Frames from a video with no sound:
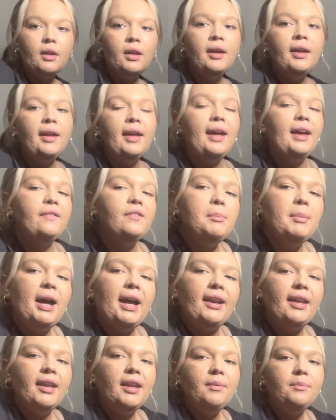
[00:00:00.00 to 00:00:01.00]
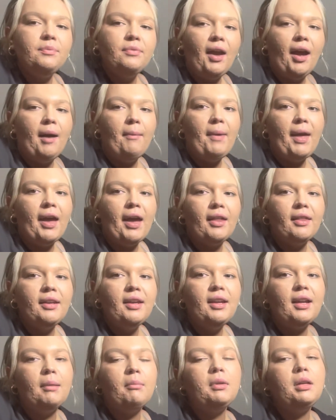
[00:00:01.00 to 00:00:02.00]
Hey everybody, I'm Allie
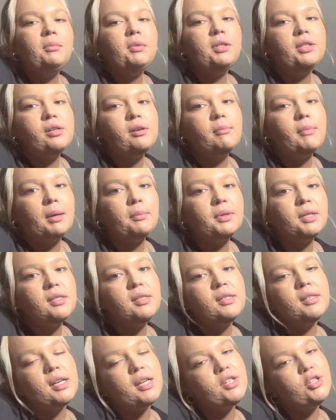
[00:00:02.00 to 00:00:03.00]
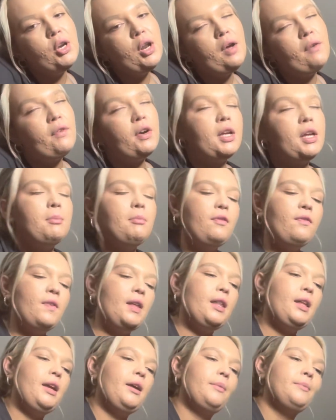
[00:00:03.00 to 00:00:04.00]
and I'm going to be doing my presentation over
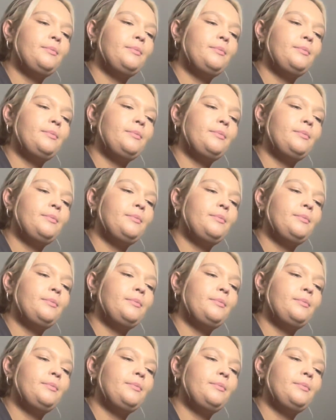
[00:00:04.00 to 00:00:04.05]
hemophilia.